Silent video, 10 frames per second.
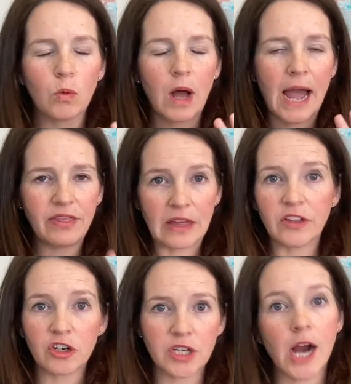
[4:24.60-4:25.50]
I think that
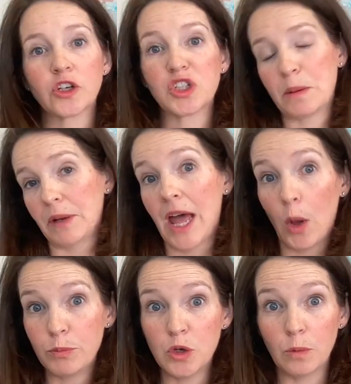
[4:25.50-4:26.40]
your doctor should be able to
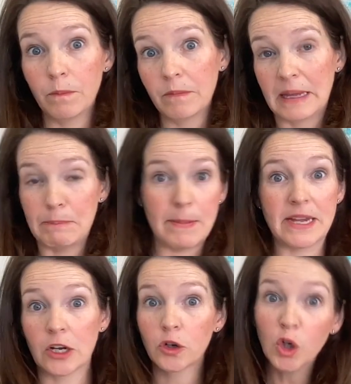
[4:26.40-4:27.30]
help you maybe
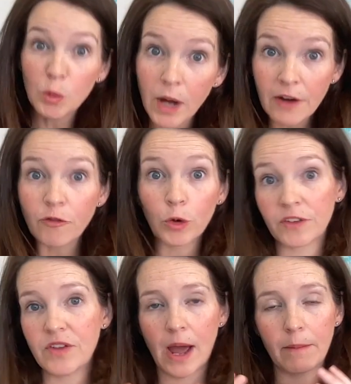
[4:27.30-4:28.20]
get a coupon for it,
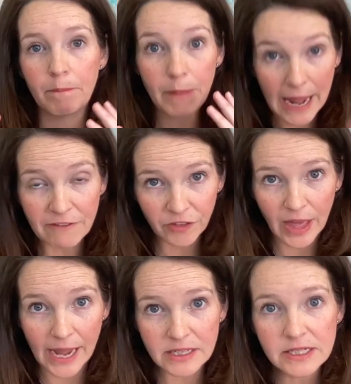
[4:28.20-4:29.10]
if not pay for
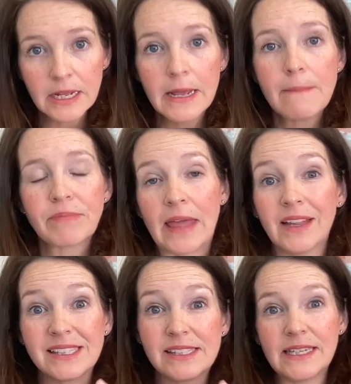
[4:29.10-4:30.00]
that. And
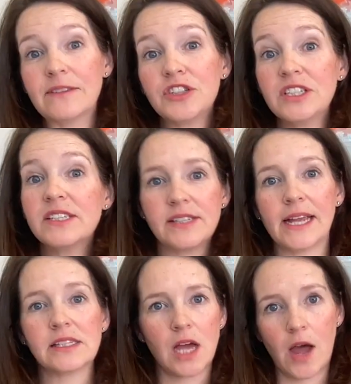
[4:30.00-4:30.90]
let's see if she
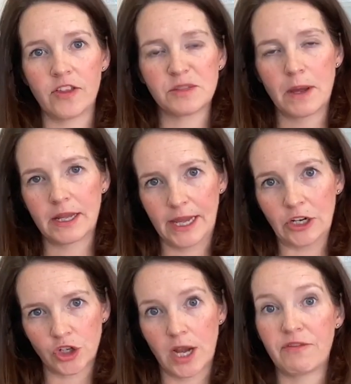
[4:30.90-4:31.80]
stays on this
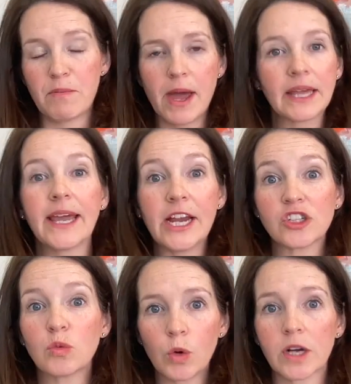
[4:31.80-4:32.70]
medication. And if the
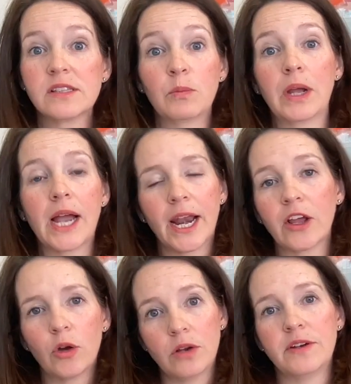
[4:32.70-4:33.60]
medication works, then we can kind of
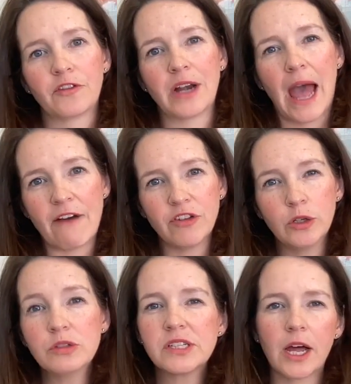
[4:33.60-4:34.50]
go down different
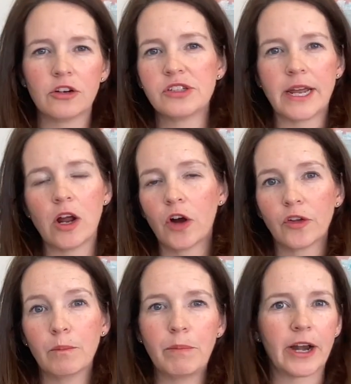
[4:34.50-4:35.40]
avenues to understand, are there
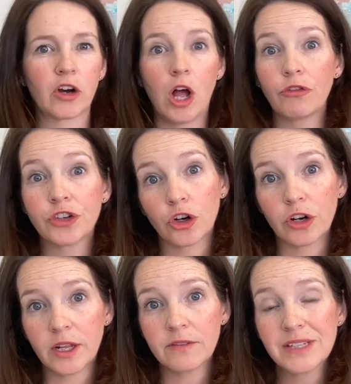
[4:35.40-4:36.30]
better
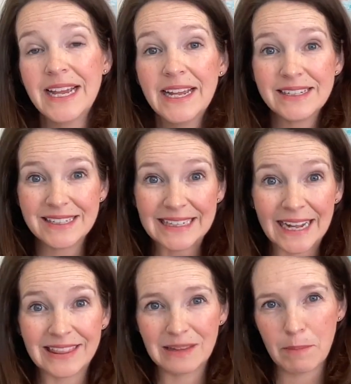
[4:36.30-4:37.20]
alternatives to
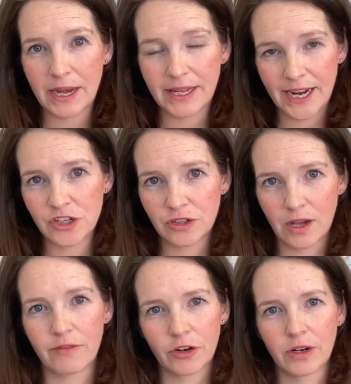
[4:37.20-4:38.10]
get the medication
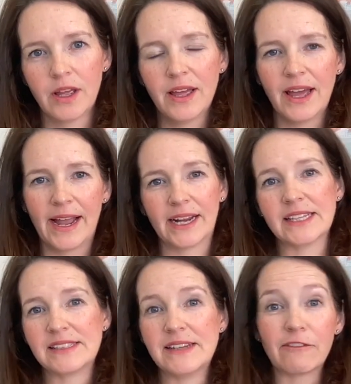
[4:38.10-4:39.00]
covered? Again,
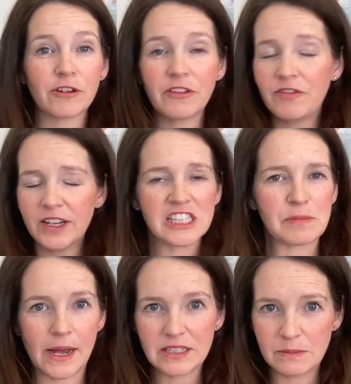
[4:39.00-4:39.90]
it's never a fun
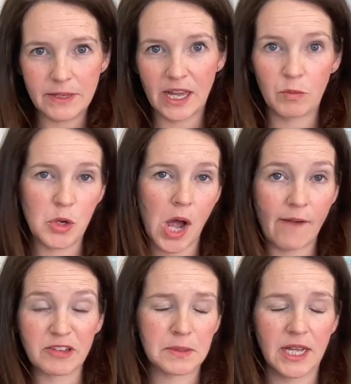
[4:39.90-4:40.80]
spot to be in when you have
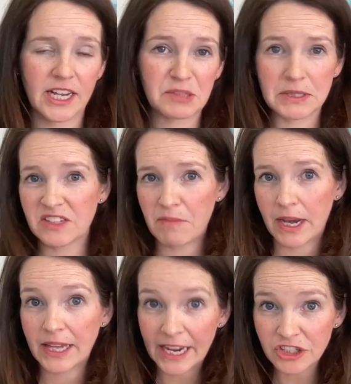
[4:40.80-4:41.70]
expensive
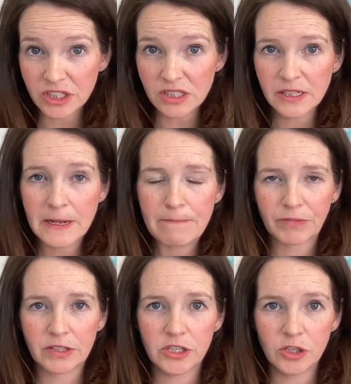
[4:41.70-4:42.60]
medications
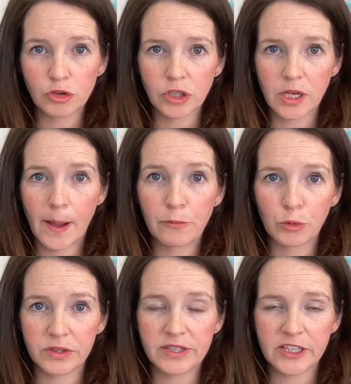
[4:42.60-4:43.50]
because it usually comes
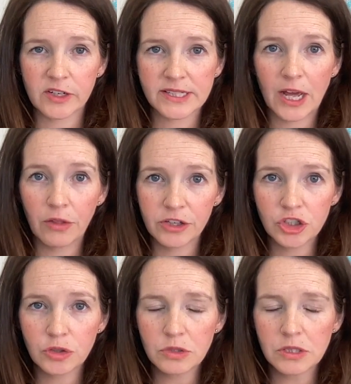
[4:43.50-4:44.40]
with serious health
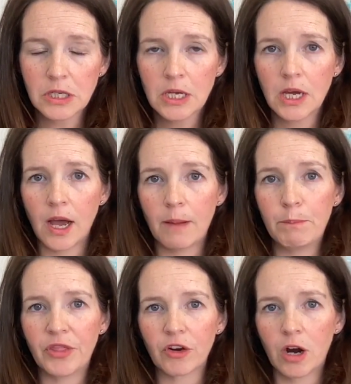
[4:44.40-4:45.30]
issues.
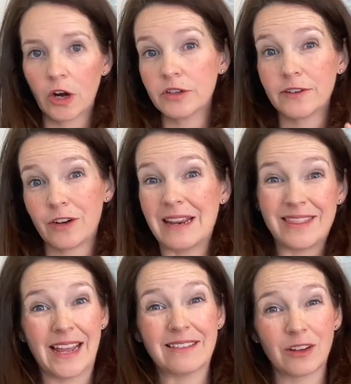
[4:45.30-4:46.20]
But there are different
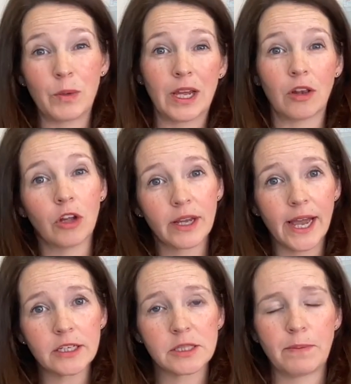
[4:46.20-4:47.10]
things that we can look
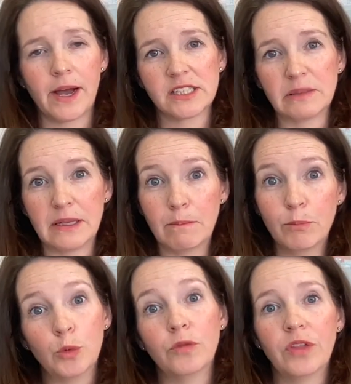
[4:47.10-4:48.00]
at to possibly
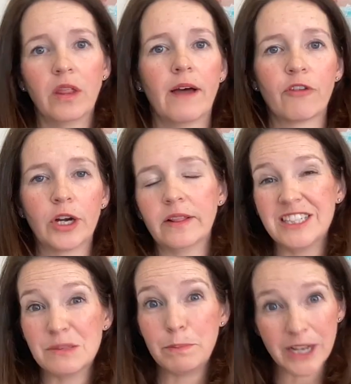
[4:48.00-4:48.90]
move the lever and at
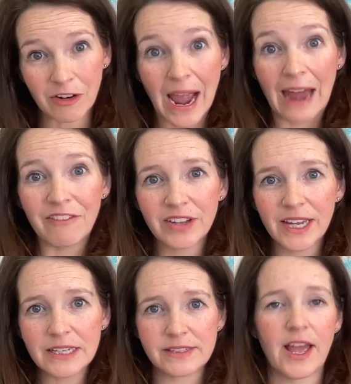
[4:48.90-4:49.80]
least be your
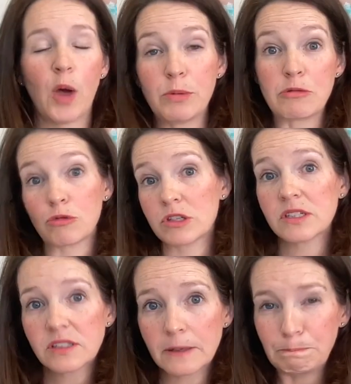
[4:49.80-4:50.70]
advocate to help you through the
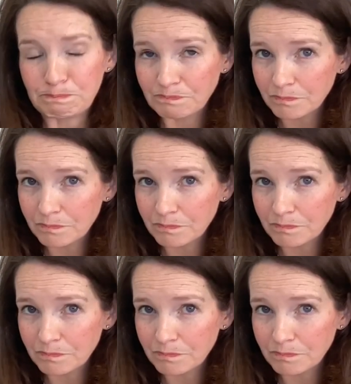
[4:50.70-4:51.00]
system